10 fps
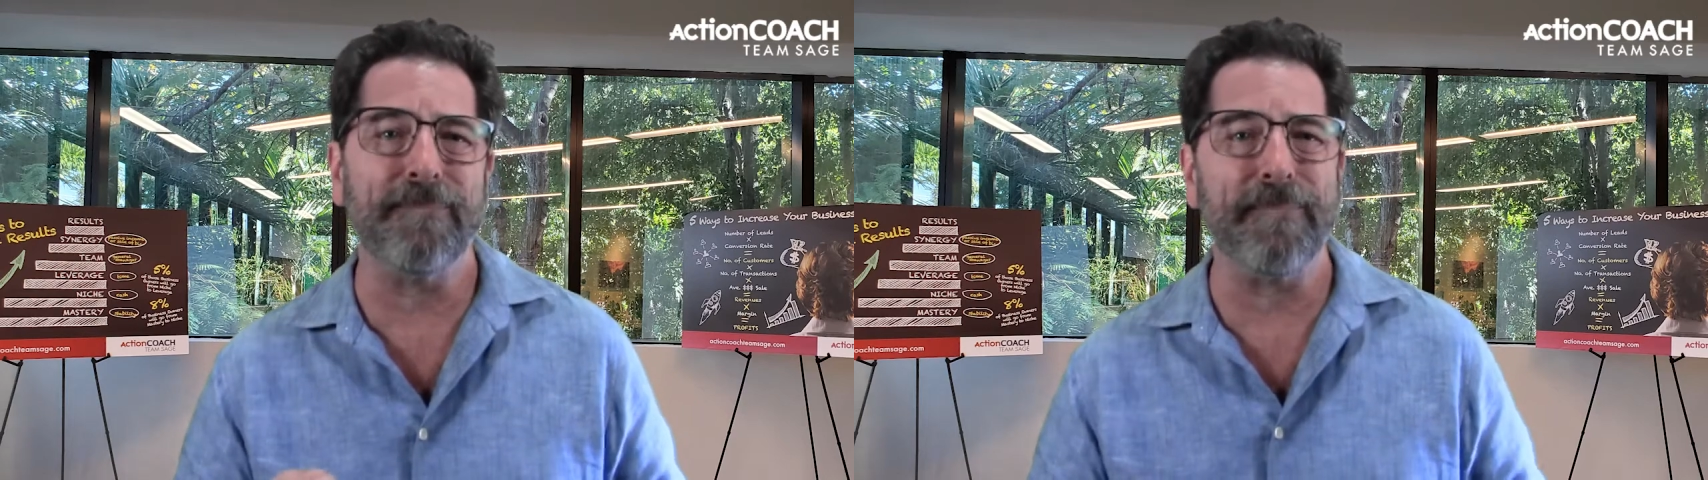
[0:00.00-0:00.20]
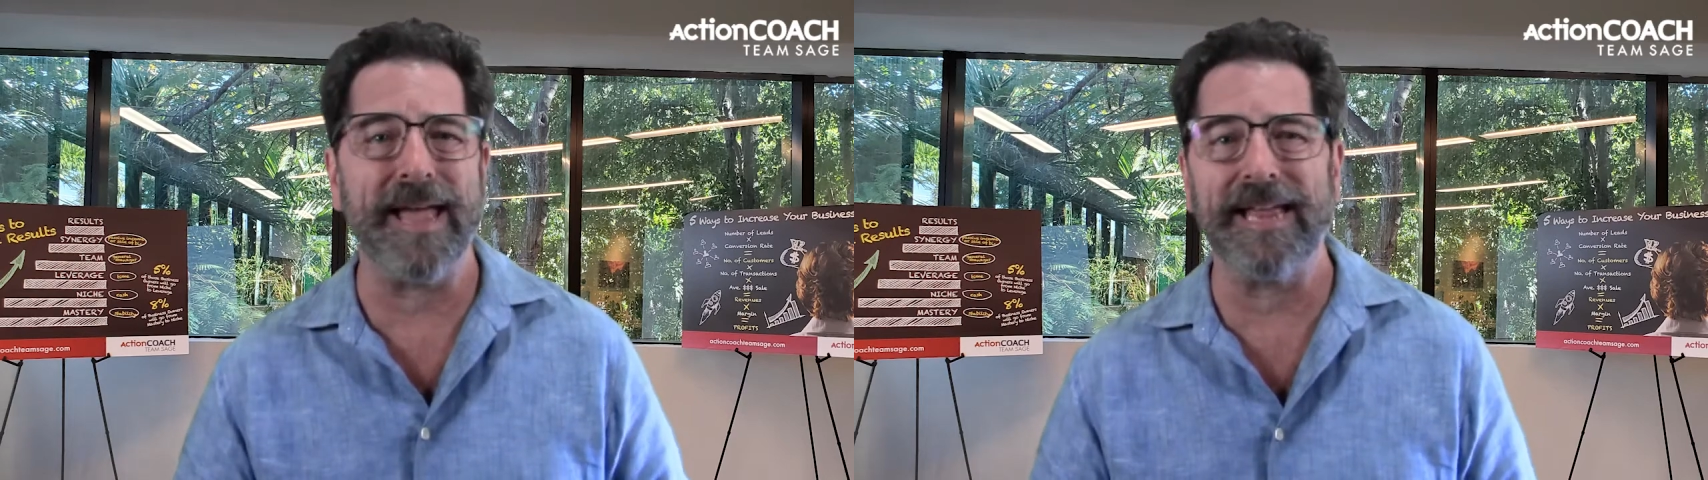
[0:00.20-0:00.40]

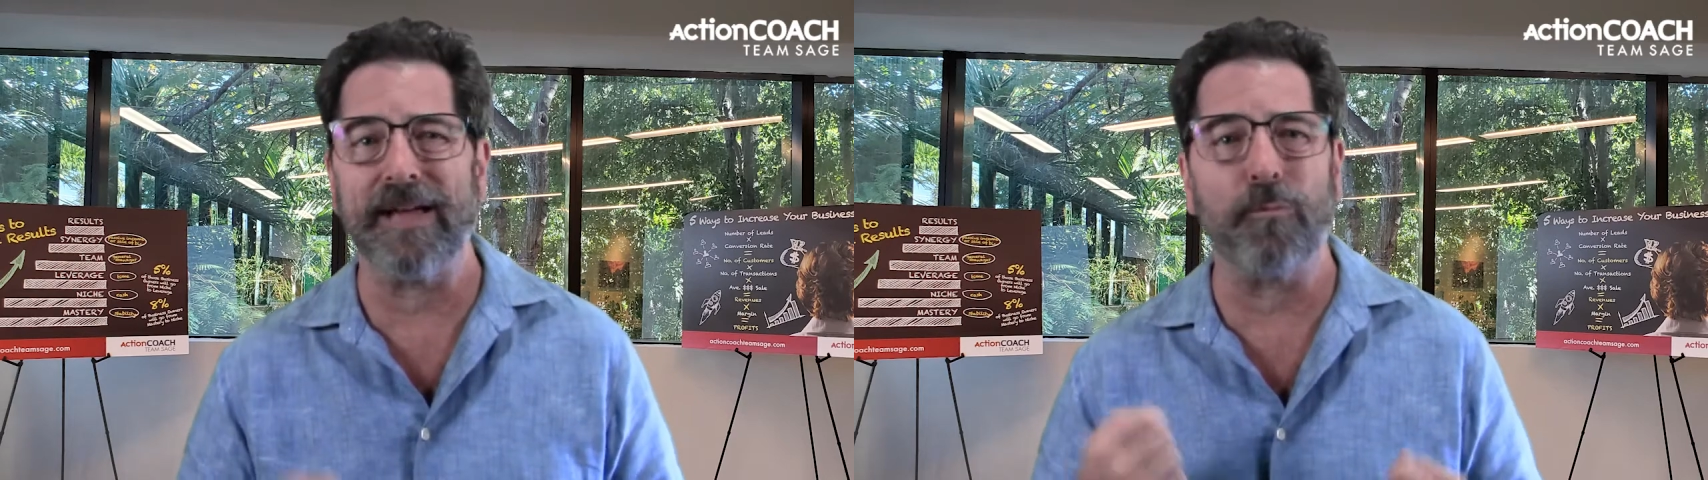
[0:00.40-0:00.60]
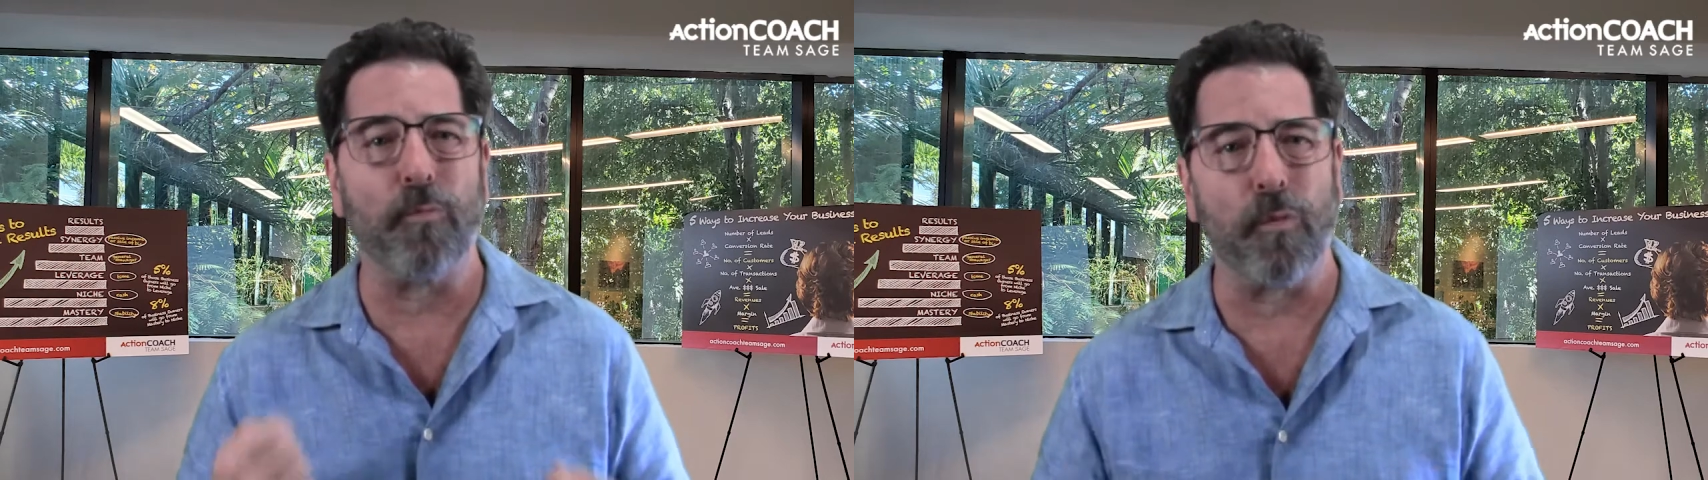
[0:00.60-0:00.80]
make
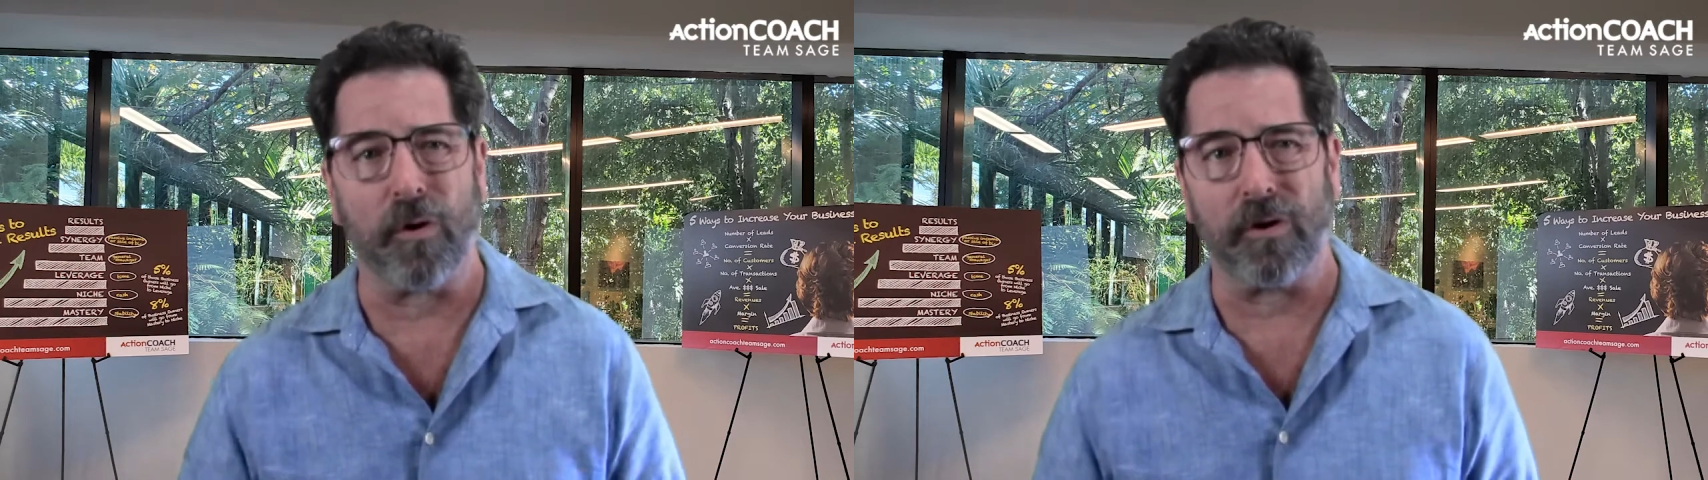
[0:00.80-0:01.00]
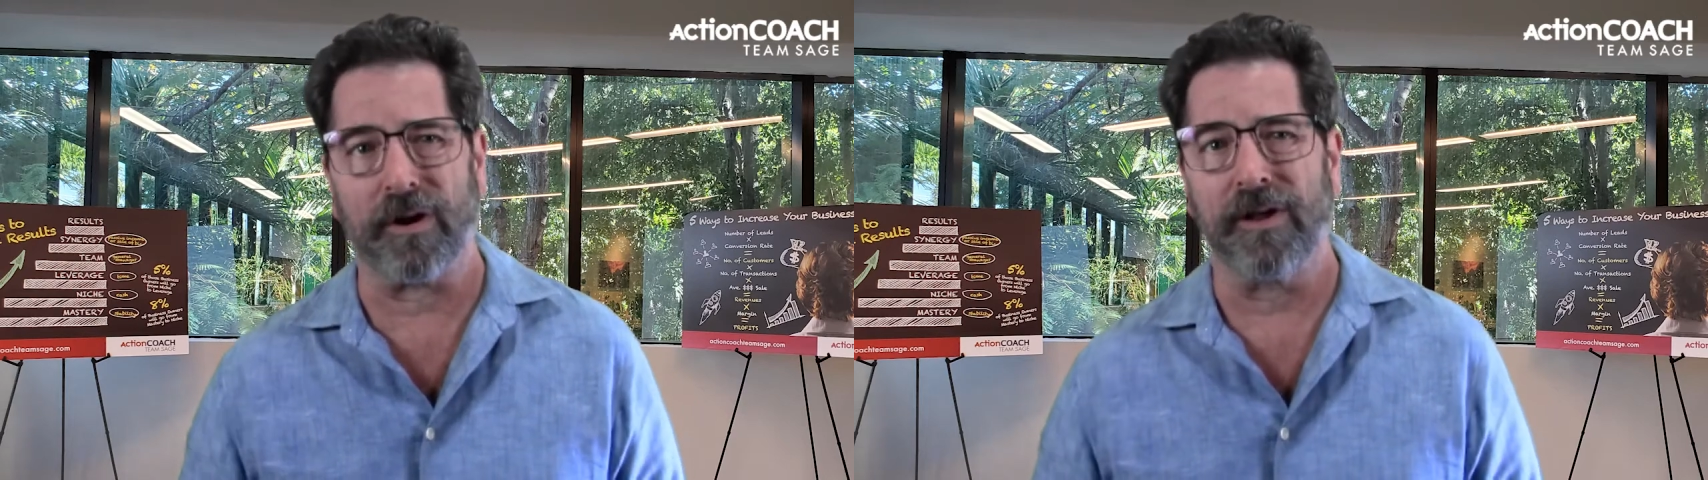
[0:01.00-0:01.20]
it
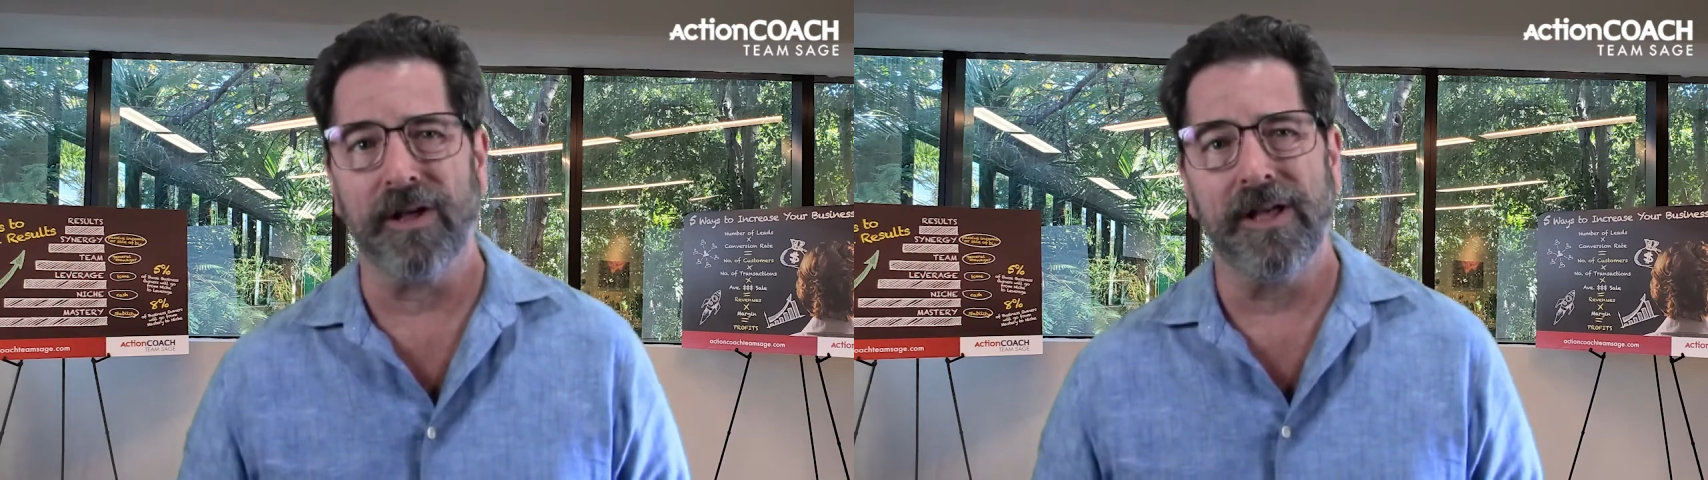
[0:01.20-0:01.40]
work.